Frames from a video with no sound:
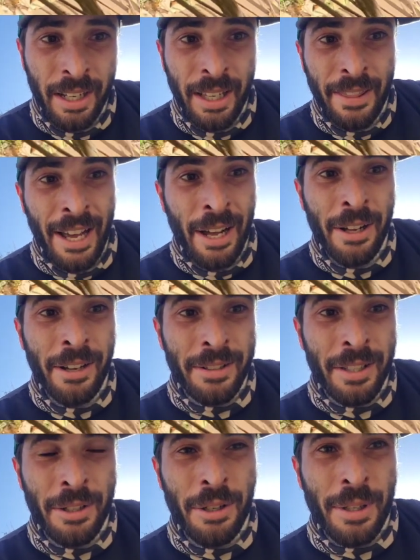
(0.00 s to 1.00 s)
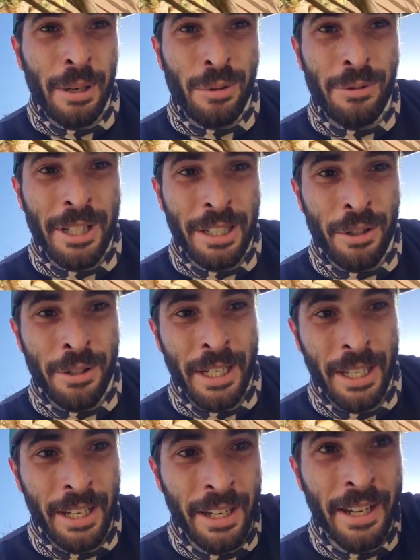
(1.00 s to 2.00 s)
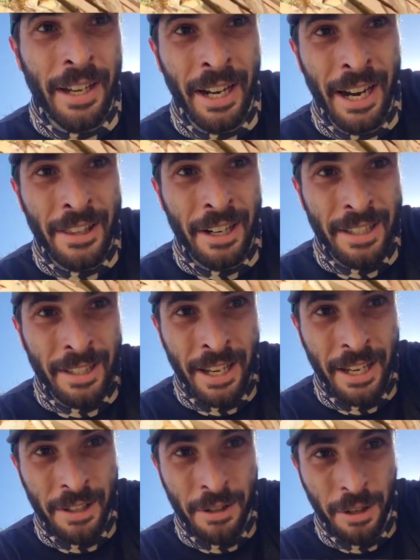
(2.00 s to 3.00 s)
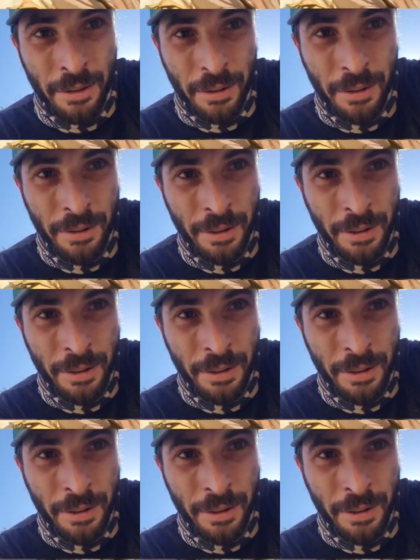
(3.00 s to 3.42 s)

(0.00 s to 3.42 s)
That hurt to do, that was really tricky. And then I take the nozzle